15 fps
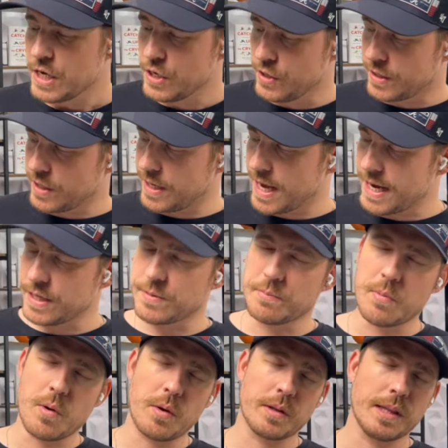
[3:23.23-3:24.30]
you can gauge a
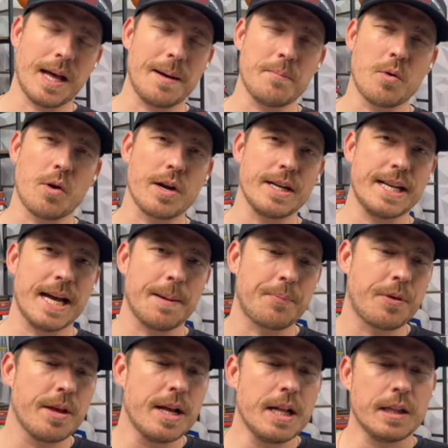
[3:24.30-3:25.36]
lot more in
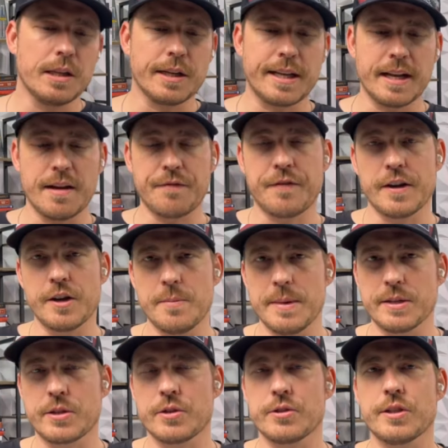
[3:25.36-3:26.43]
depth looking at
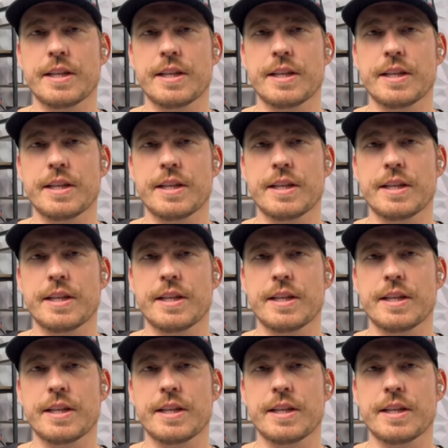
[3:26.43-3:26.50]
fundamentals,